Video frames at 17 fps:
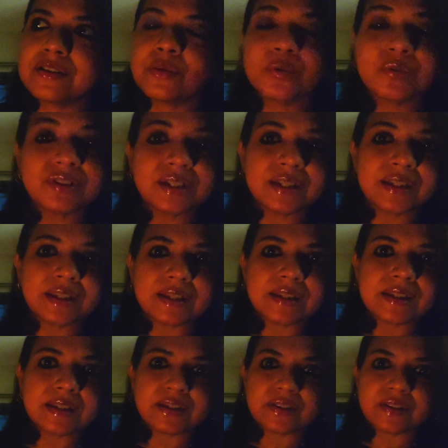don't take
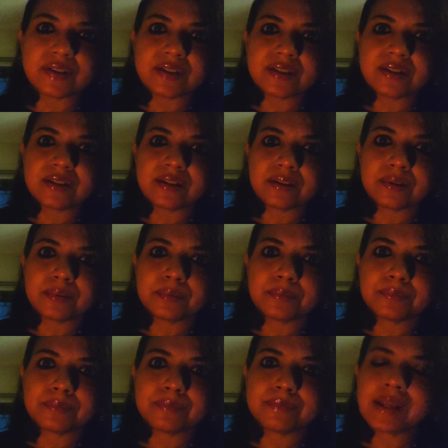this seriously.
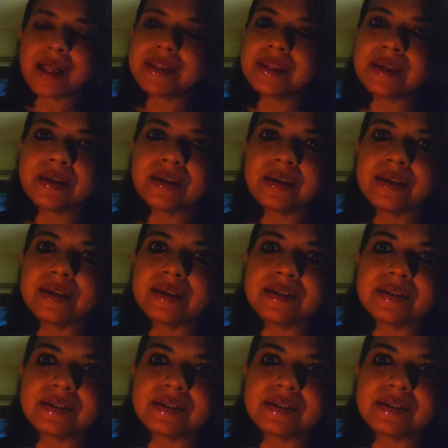Nothing